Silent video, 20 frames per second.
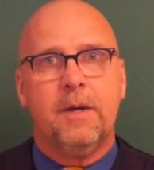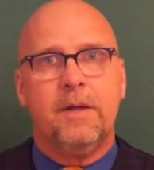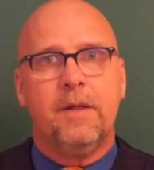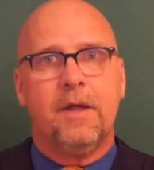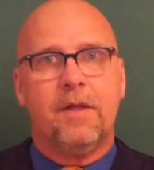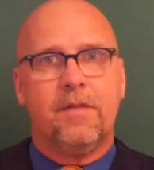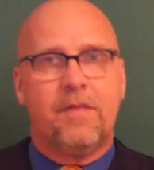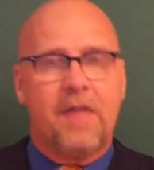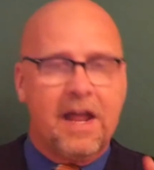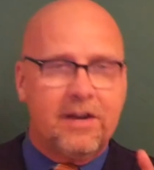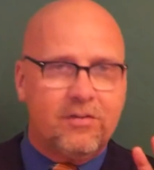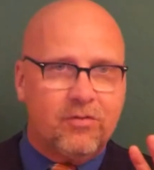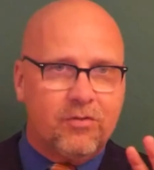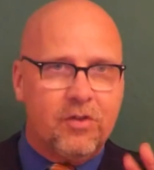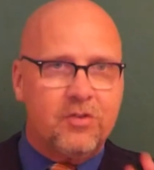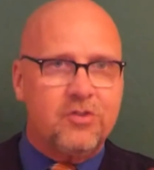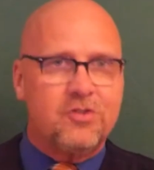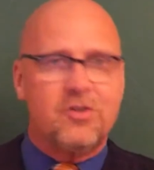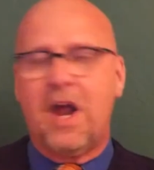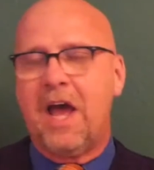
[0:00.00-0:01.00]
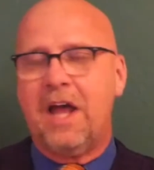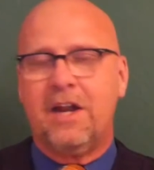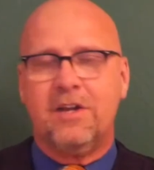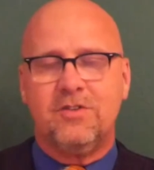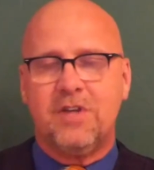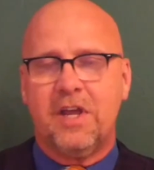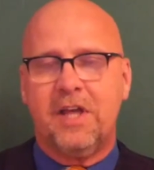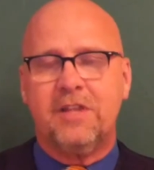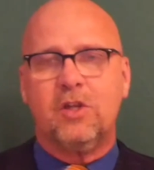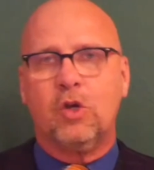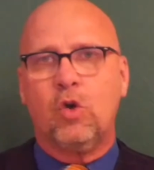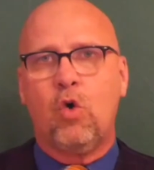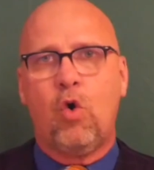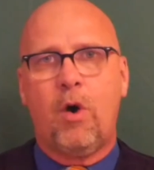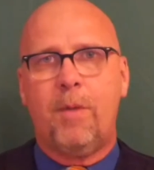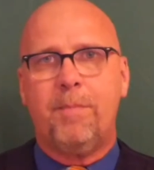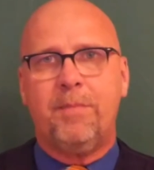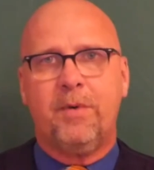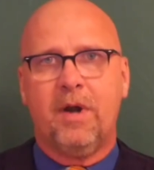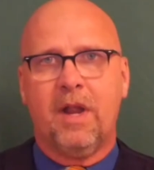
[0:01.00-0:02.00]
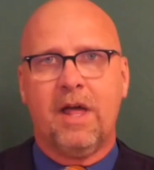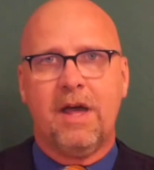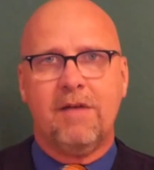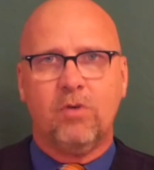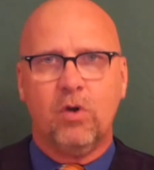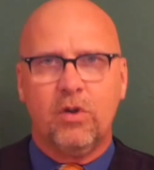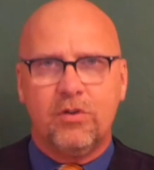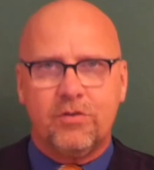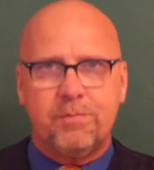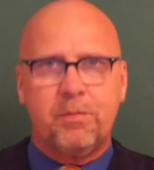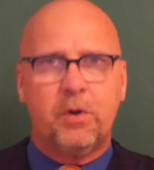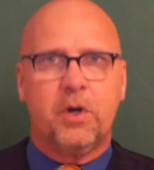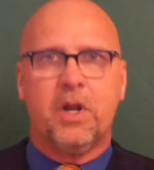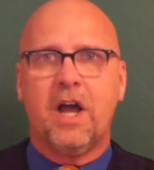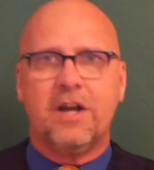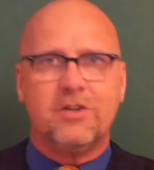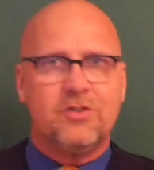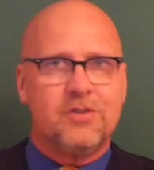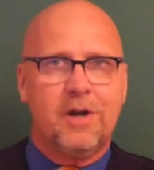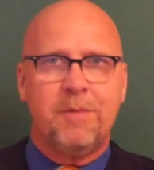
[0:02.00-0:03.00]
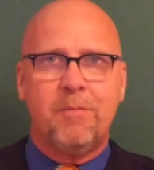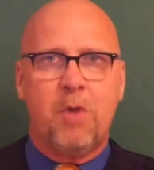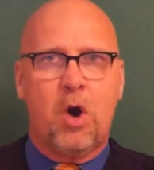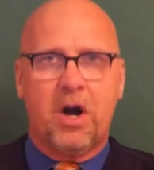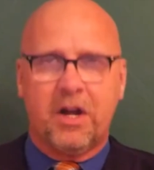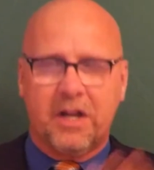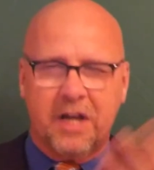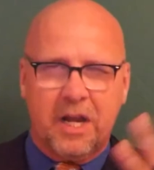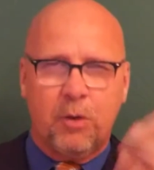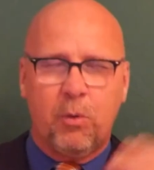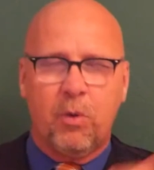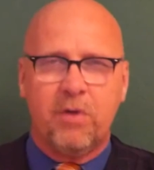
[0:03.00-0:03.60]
That's the strategy at the corporate level, is production and marketing.